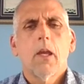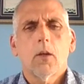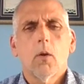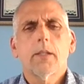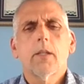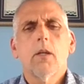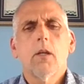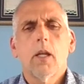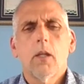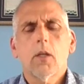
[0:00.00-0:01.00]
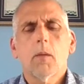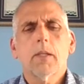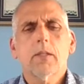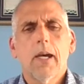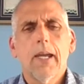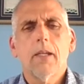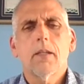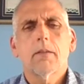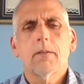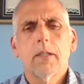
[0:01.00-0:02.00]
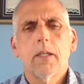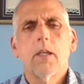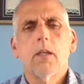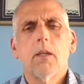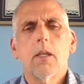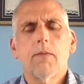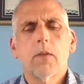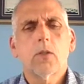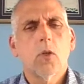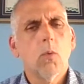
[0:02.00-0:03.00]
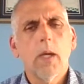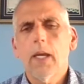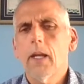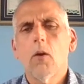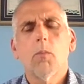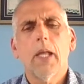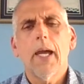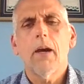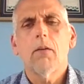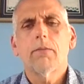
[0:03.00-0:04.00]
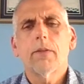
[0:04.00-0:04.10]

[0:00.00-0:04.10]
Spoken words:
go out there and I look at my site, and if it's too wet, I don't plow.